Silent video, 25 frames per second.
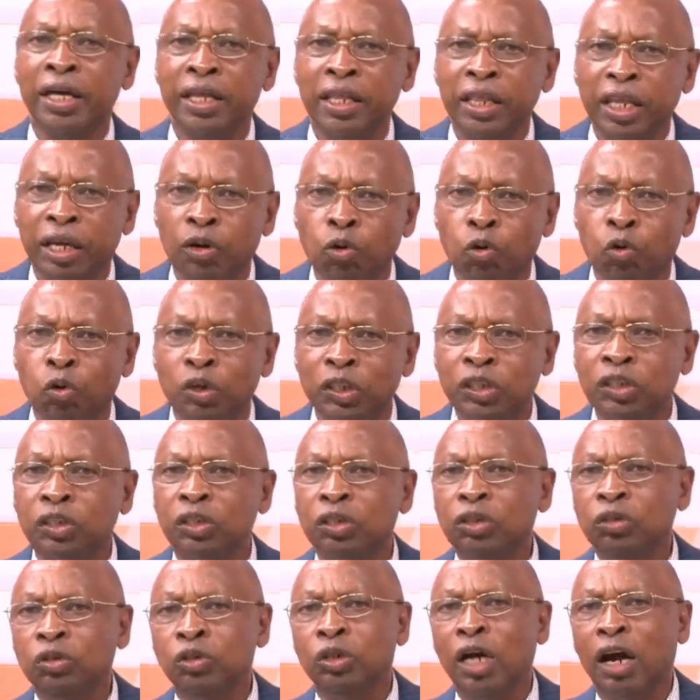the
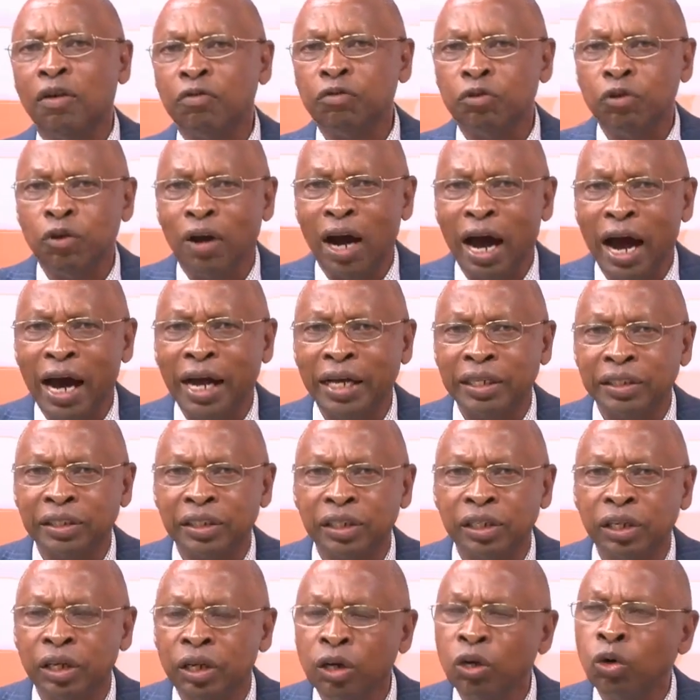question you have to
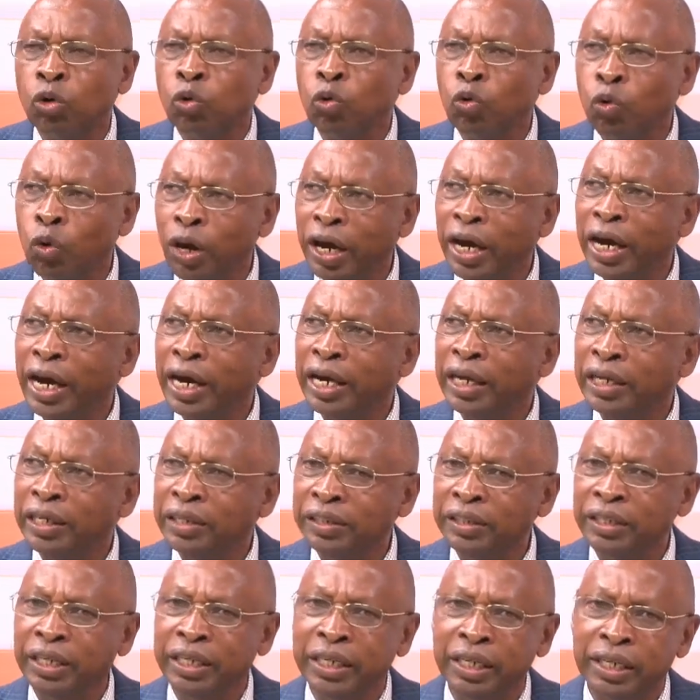ask, where
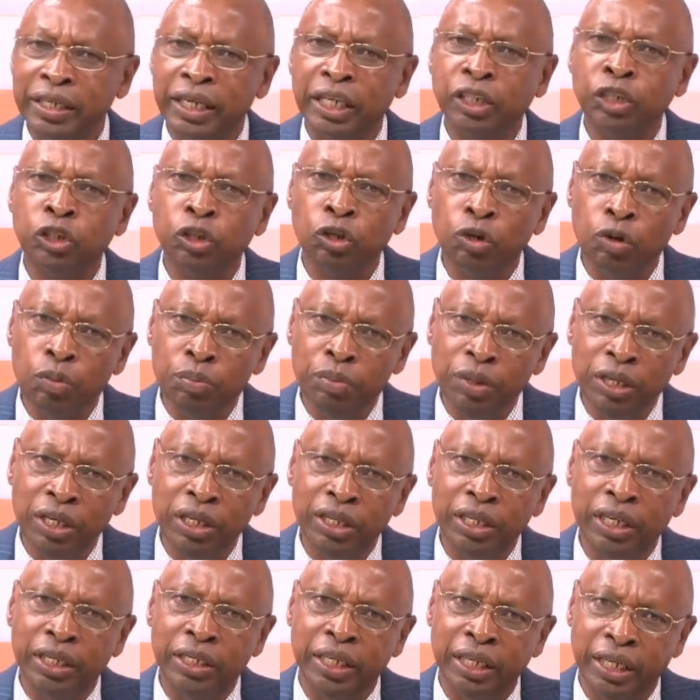is the data? Show
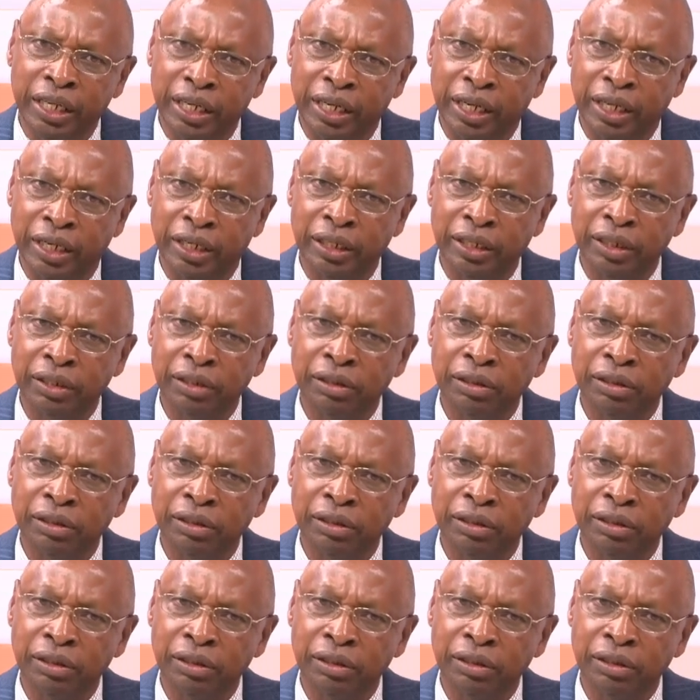me the data.